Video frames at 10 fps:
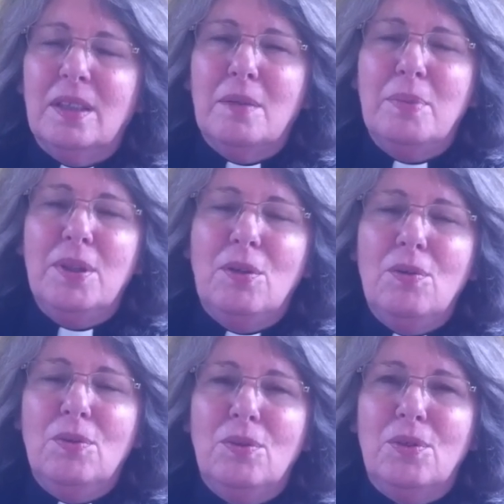I
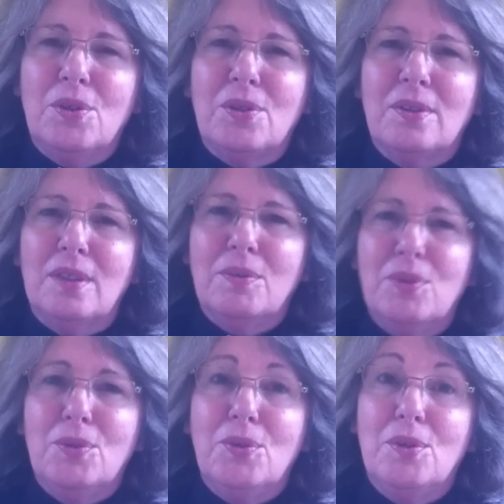belonged. It was
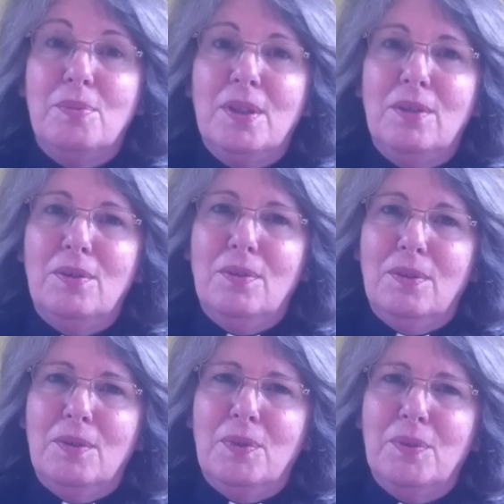good to
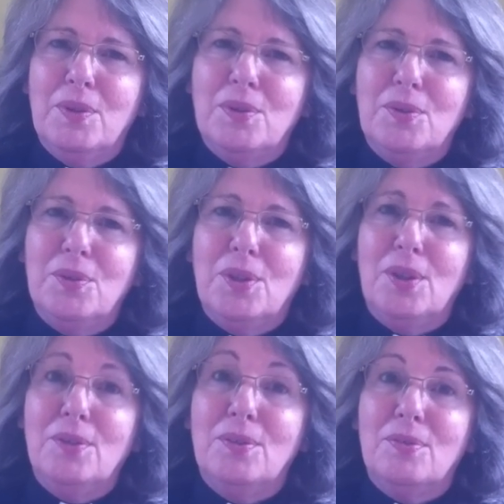belong, and we were such
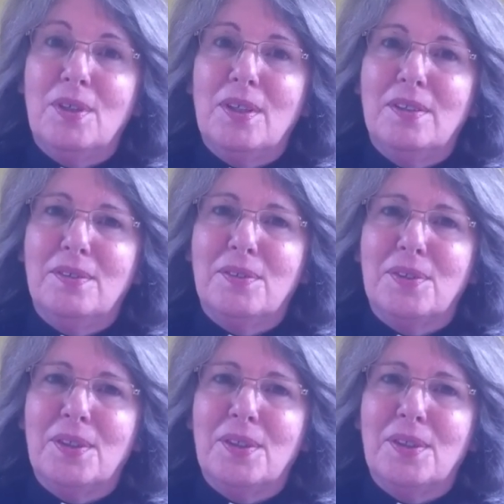close friends.